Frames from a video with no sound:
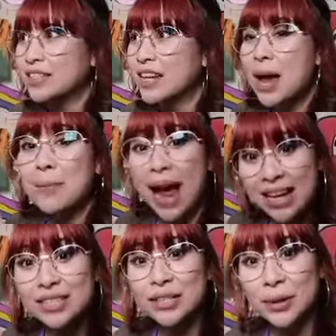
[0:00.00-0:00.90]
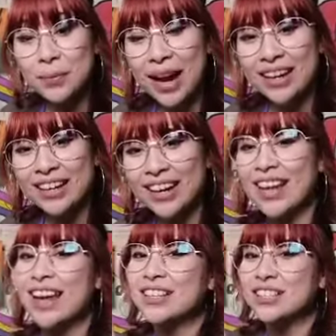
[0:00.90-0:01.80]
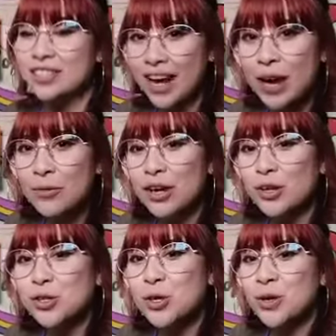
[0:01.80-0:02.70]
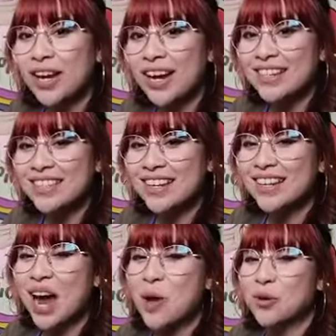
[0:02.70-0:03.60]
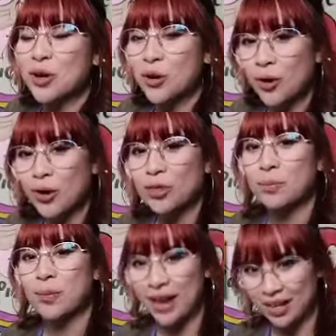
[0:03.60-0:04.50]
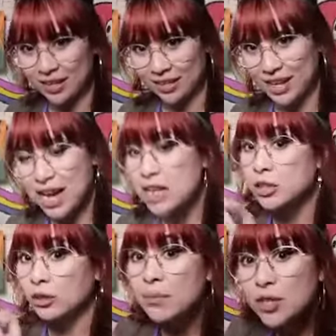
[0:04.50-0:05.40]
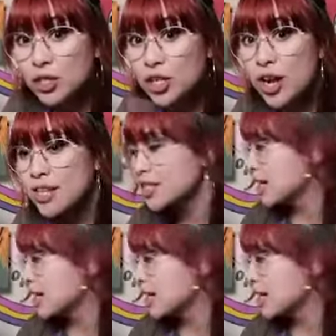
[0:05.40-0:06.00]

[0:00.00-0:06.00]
pastel paint kit, and today we are showcasing our Earth paint kit. So let me just